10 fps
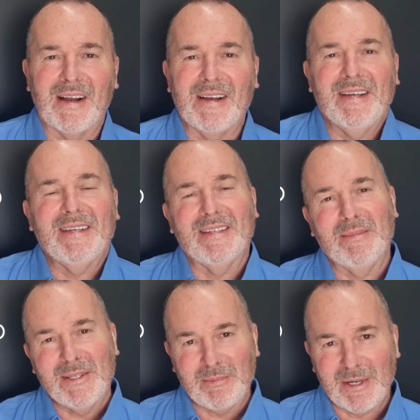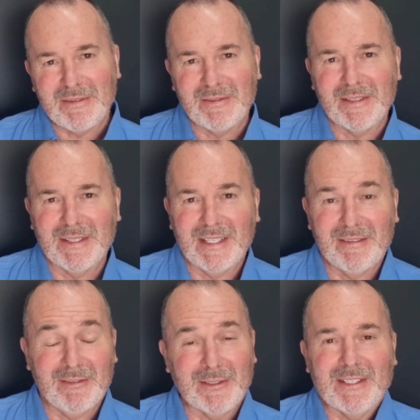Hi, I'm Ian Bradford and
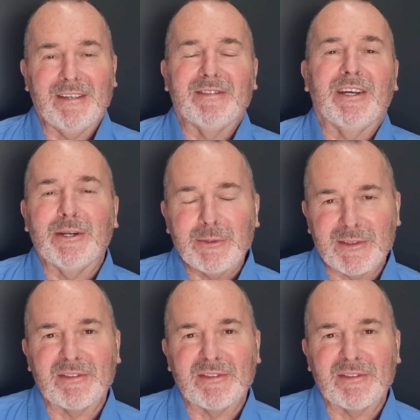I've looked after hundreds